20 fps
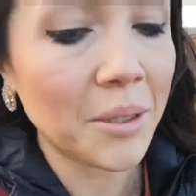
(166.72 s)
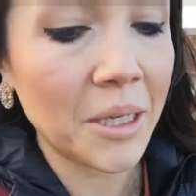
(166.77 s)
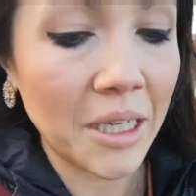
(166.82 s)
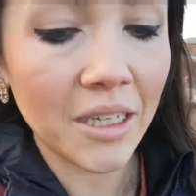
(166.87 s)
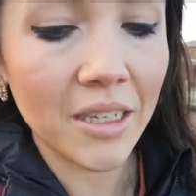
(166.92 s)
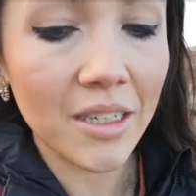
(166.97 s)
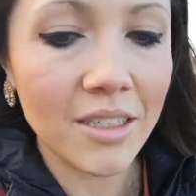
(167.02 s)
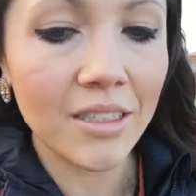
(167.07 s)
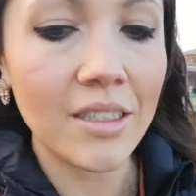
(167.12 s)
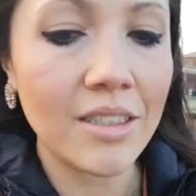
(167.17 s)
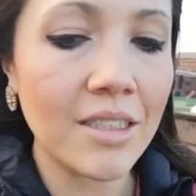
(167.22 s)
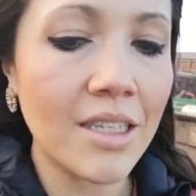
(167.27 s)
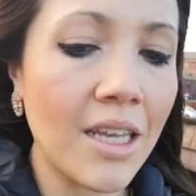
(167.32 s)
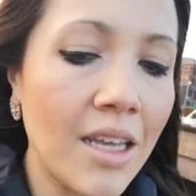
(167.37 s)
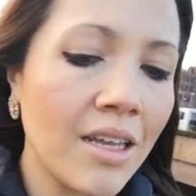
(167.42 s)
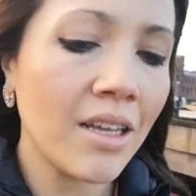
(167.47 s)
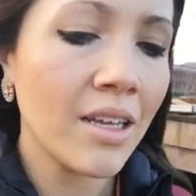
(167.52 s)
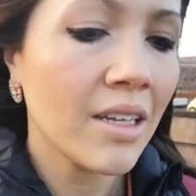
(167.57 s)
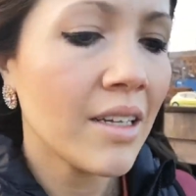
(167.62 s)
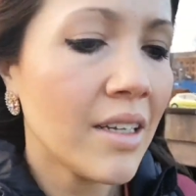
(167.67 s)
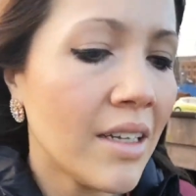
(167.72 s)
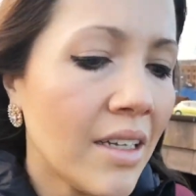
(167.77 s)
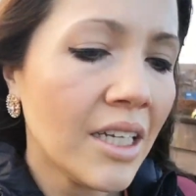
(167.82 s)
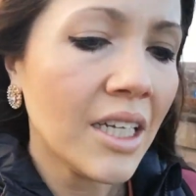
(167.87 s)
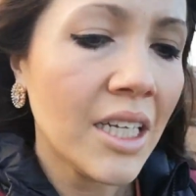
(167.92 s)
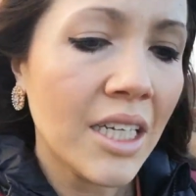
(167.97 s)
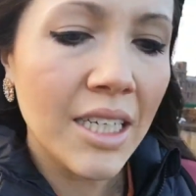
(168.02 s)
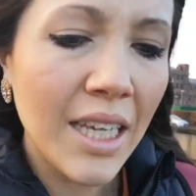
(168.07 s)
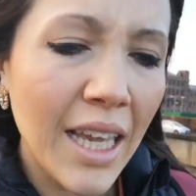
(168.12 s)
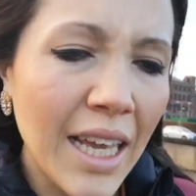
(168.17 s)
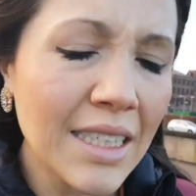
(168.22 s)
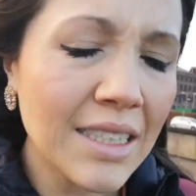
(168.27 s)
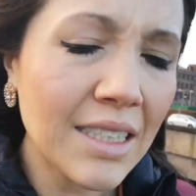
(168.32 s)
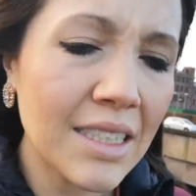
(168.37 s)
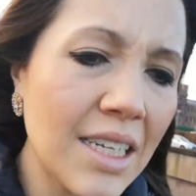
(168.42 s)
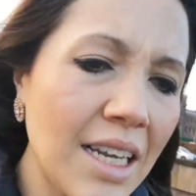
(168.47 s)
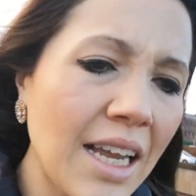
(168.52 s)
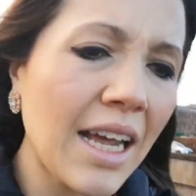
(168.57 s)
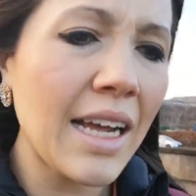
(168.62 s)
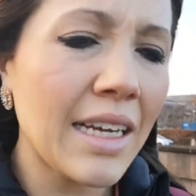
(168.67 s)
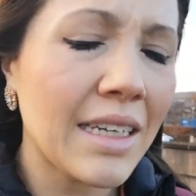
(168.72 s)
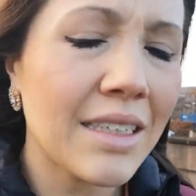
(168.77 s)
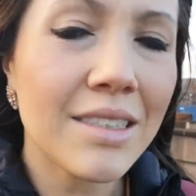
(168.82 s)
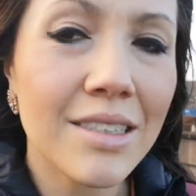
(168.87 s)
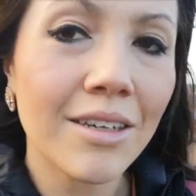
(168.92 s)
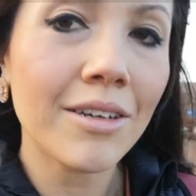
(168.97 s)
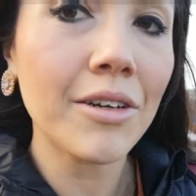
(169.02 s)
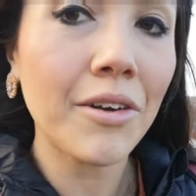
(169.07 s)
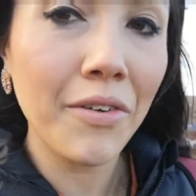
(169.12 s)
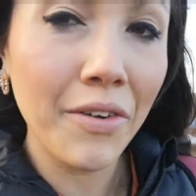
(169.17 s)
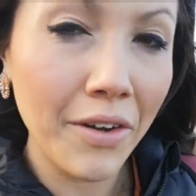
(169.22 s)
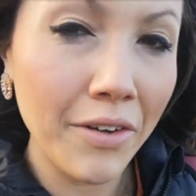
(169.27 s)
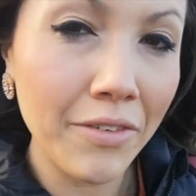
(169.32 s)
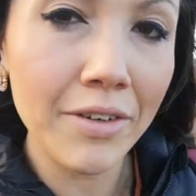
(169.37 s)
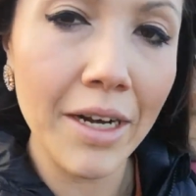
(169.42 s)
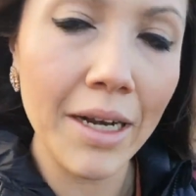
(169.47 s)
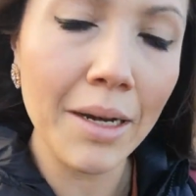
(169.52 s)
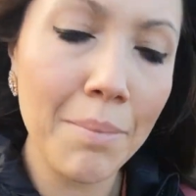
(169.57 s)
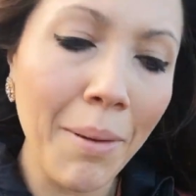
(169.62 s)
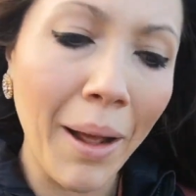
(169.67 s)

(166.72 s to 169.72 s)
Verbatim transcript: week because yesterday I started to feel really